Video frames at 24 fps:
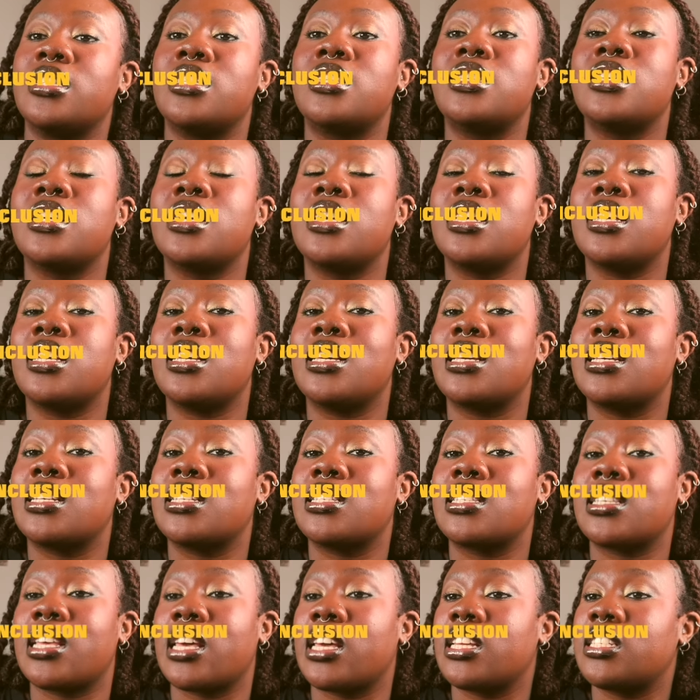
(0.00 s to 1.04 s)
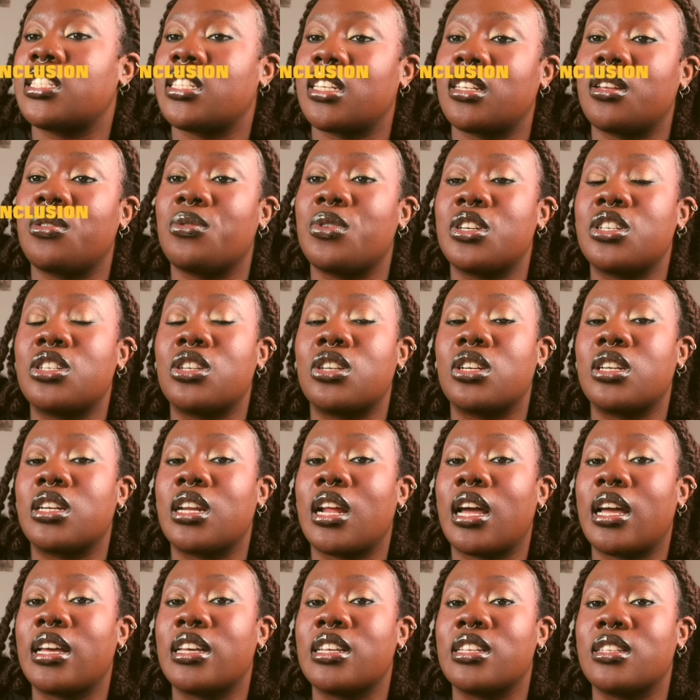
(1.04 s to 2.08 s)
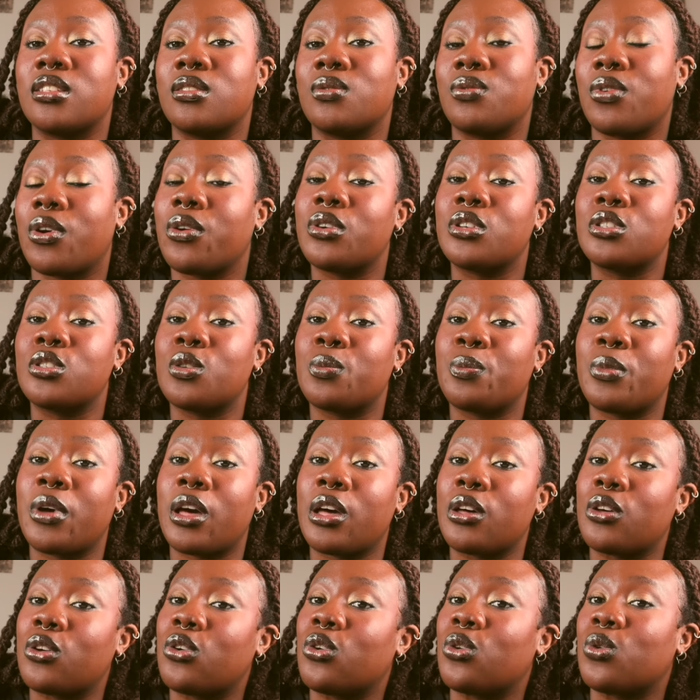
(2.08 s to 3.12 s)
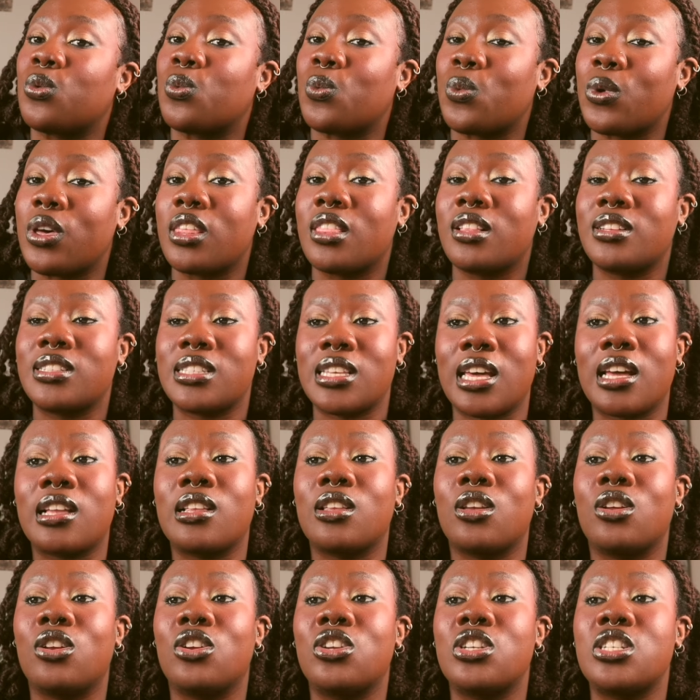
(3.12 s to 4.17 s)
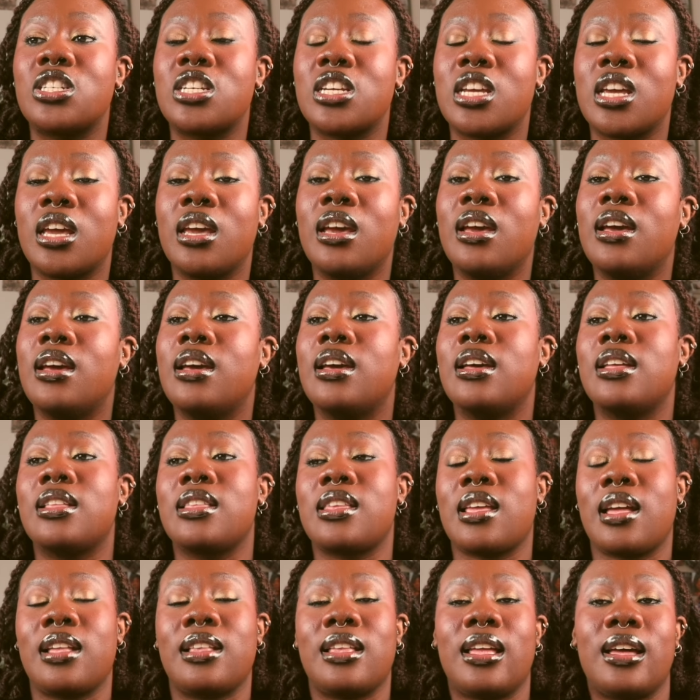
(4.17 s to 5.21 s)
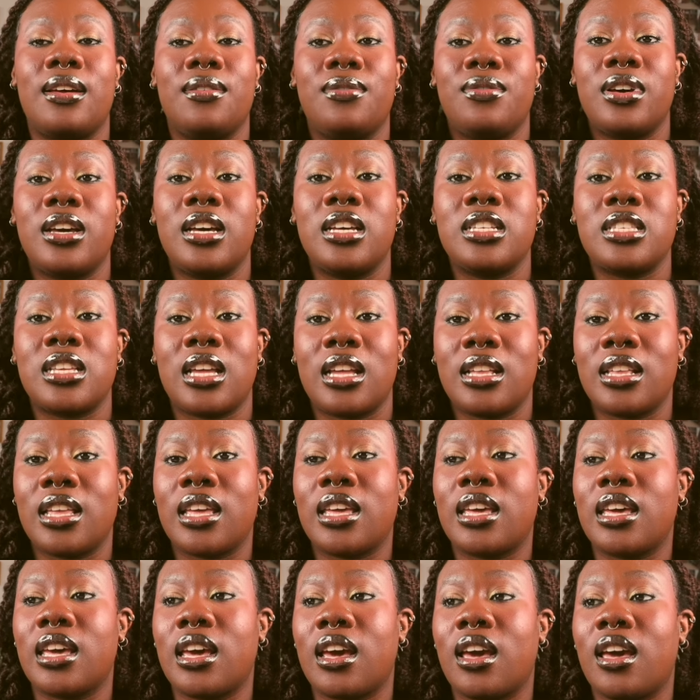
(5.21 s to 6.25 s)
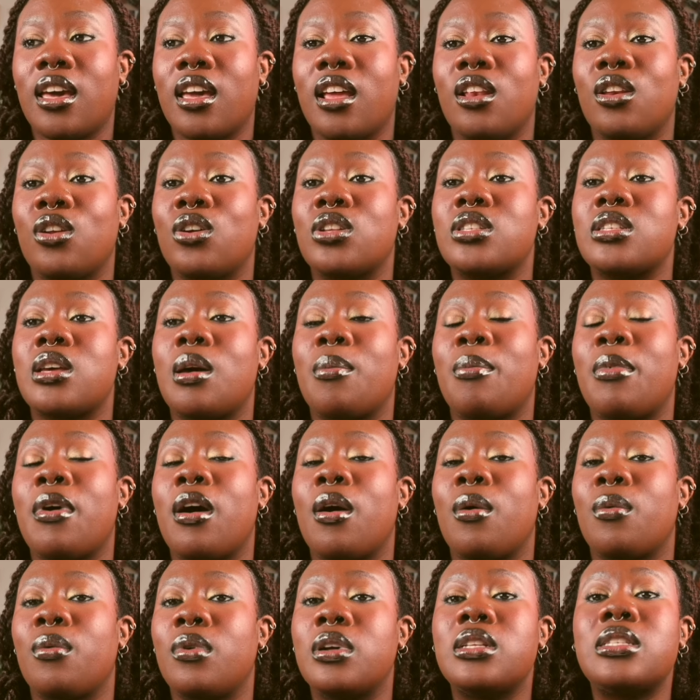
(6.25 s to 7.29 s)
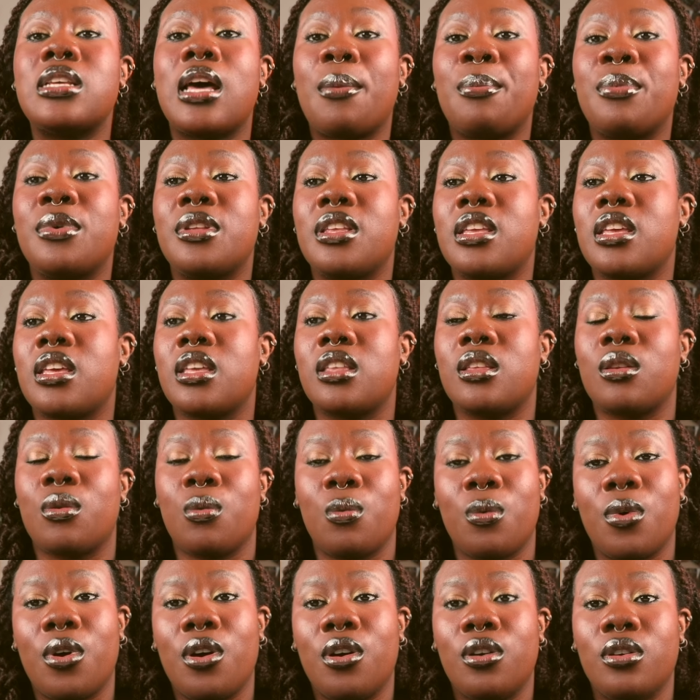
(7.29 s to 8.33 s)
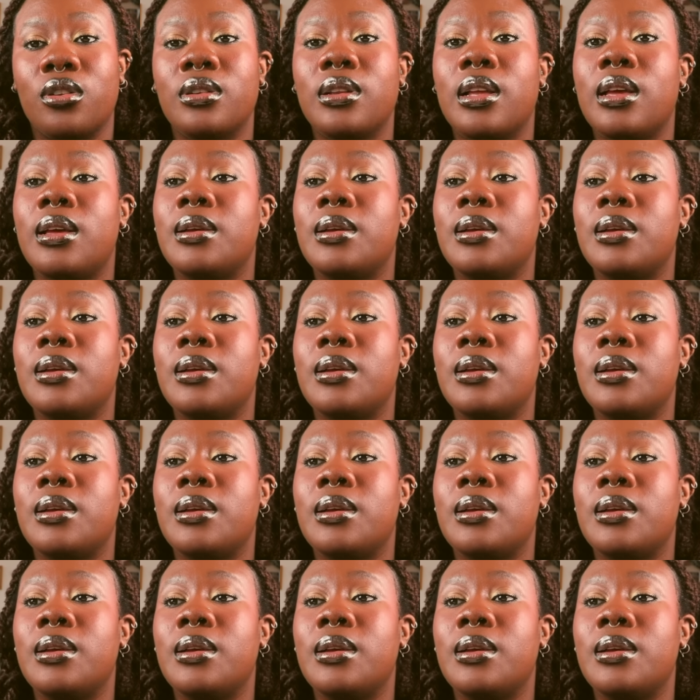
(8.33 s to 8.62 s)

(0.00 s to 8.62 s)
Z is a generation that is very super good with technology. They are diverse and they care a lot about what's happening in the world.